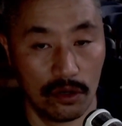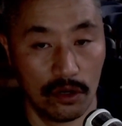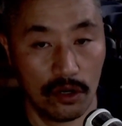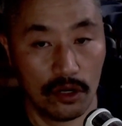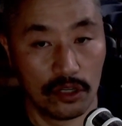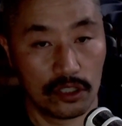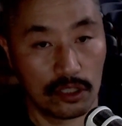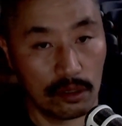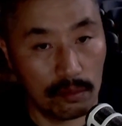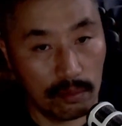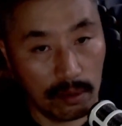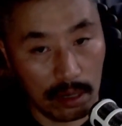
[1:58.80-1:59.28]

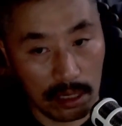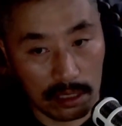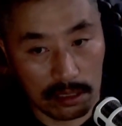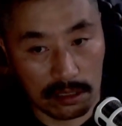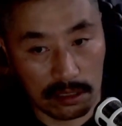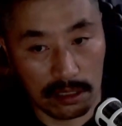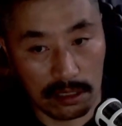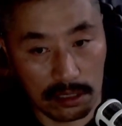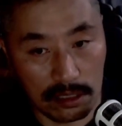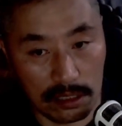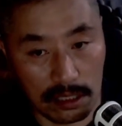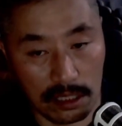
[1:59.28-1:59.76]
So, brothers
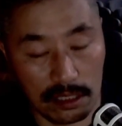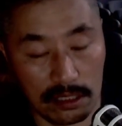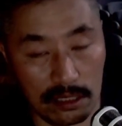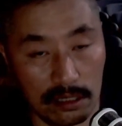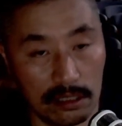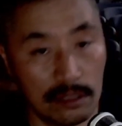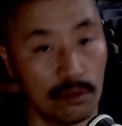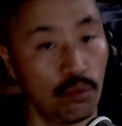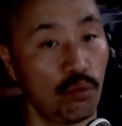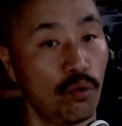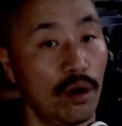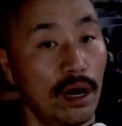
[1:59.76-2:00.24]
and
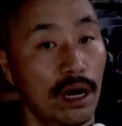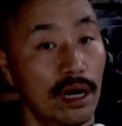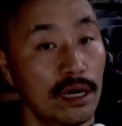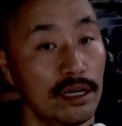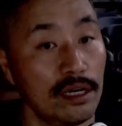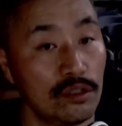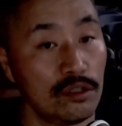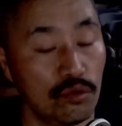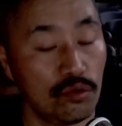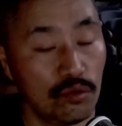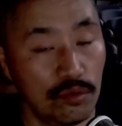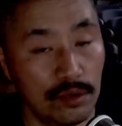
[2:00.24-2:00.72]
sisters, why
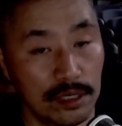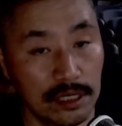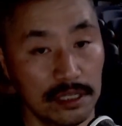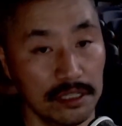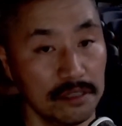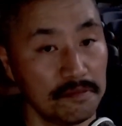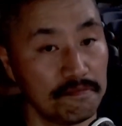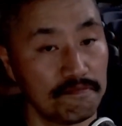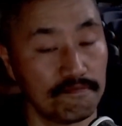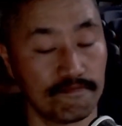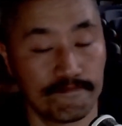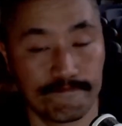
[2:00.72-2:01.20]
do
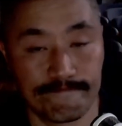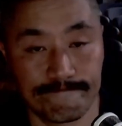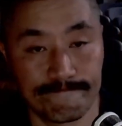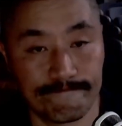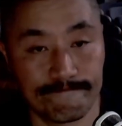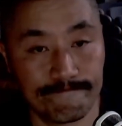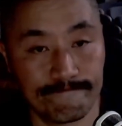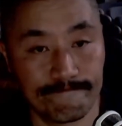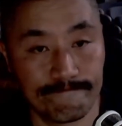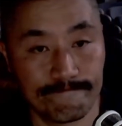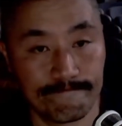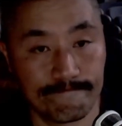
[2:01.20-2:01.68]
we
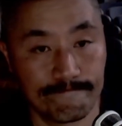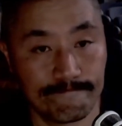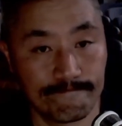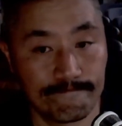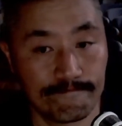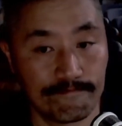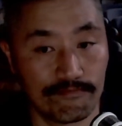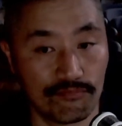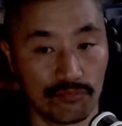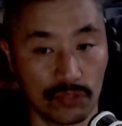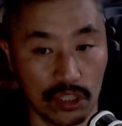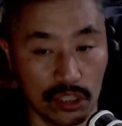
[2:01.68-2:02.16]

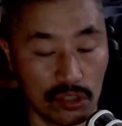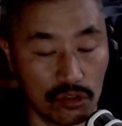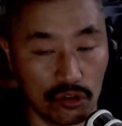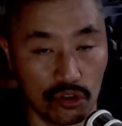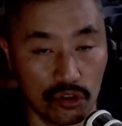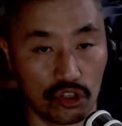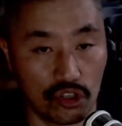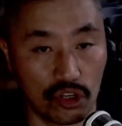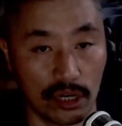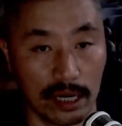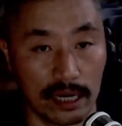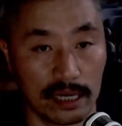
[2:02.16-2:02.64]
need to
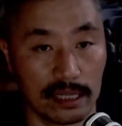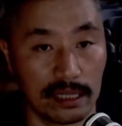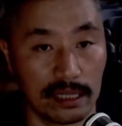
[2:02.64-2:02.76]
shine